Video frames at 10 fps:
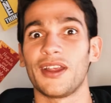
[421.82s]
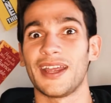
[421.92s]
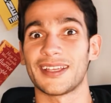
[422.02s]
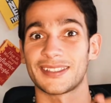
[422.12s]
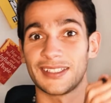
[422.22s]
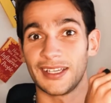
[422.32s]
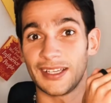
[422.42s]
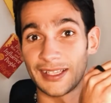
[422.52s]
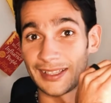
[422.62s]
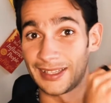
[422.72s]
has
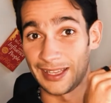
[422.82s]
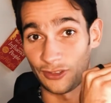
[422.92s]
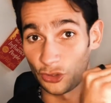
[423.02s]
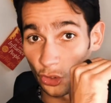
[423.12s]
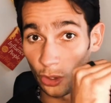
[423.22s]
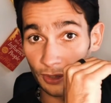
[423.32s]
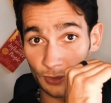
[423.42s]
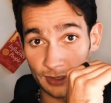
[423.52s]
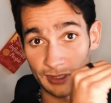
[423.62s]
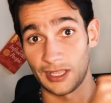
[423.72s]
that
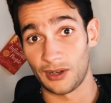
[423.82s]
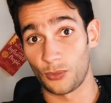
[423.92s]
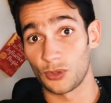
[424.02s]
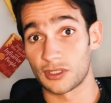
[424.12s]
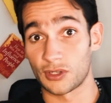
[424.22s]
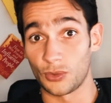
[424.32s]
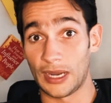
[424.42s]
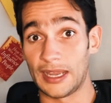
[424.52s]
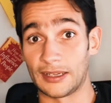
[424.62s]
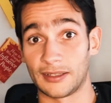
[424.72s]
tolerance that was
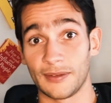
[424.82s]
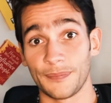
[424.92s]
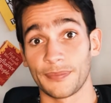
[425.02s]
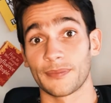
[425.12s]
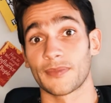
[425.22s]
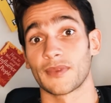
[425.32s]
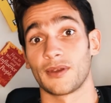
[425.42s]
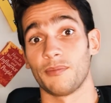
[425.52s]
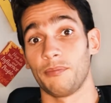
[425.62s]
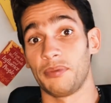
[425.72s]
created.
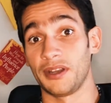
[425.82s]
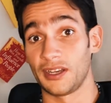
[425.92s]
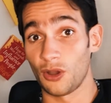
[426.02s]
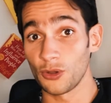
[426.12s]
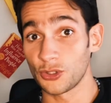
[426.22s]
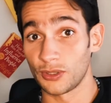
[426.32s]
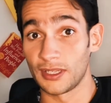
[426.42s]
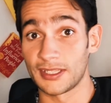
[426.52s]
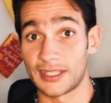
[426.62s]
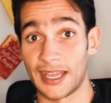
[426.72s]
But it also
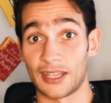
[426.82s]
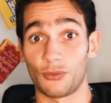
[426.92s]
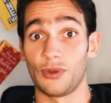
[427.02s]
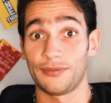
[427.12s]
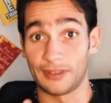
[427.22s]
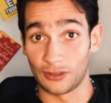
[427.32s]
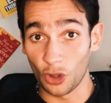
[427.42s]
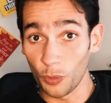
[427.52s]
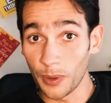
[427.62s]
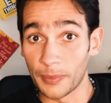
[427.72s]
does that with the
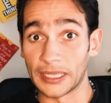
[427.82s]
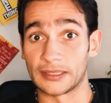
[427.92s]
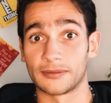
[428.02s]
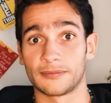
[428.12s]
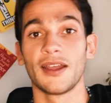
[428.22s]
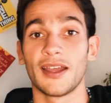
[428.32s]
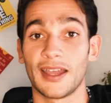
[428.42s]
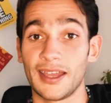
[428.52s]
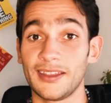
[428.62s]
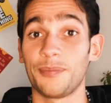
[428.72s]
dopamine.
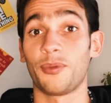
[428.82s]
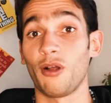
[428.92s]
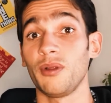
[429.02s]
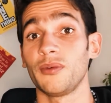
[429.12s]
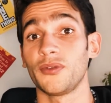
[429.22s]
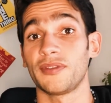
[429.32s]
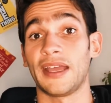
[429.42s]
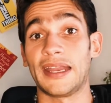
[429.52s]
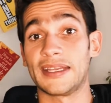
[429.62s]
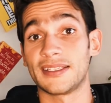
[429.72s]
And the problem with
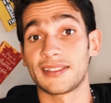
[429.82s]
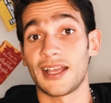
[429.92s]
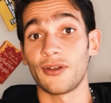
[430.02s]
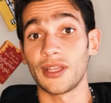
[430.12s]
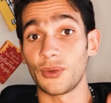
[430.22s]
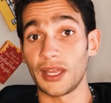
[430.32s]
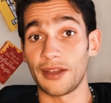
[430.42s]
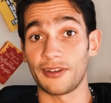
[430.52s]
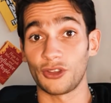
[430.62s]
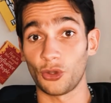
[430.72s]
that is, now that we
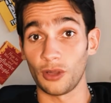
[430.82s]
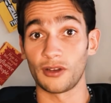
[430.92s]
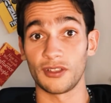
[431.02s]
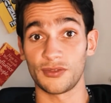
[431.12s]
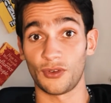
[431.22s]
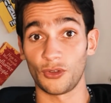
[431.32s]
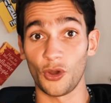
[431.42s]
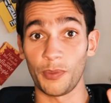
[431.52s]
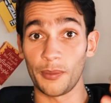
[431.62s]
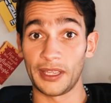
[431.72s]
have a tolerance for
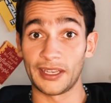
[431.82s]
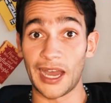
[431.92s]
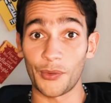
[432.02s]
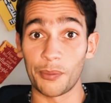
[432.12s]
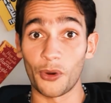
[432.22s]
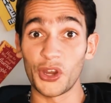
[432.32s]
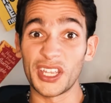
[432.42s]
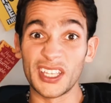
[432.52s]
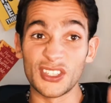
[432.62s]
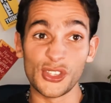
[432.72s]
dopamine, our body
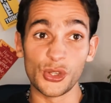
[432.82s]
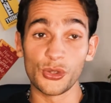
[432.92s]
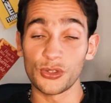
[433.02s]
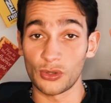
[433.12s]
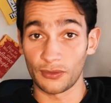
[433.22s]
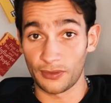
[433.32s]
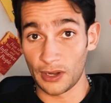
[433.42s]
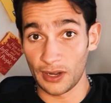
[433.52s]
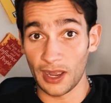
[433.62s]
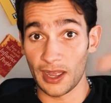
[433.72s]
is used to a
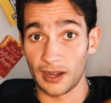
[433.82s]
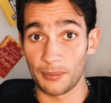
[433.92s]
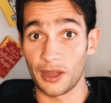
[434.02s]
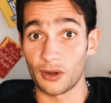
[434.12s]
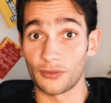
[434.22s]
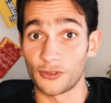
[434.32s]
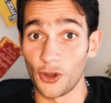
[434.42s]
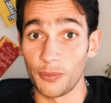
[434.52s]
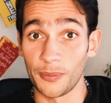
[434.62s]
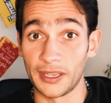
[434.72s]
very high amount of
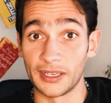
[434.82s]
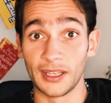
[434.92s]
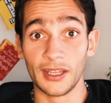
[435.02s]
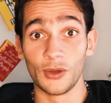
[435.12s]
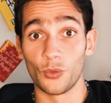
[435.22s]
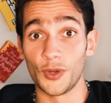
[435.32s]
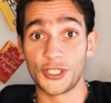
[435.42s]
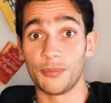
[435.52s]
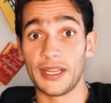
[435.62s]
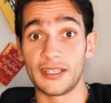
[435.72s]
dopamine,
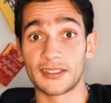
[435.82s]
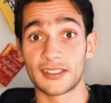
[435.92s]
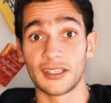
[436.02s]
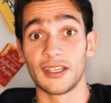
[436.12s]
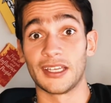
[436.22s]
which means